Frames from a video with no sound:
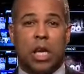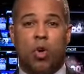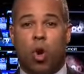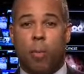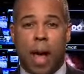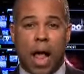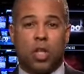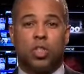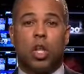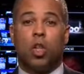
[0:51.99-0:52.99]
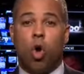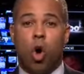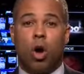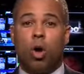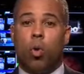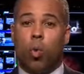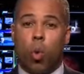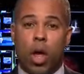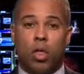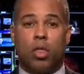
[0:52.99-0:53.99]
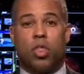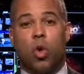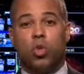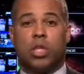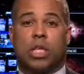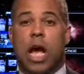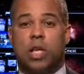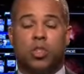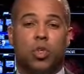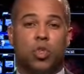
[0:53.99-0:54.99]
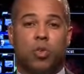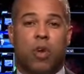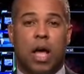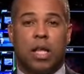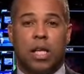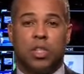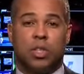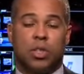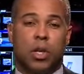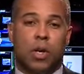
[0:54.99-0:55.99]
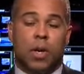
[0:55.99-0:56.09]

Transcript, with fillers: or malice along with those constitutional violations.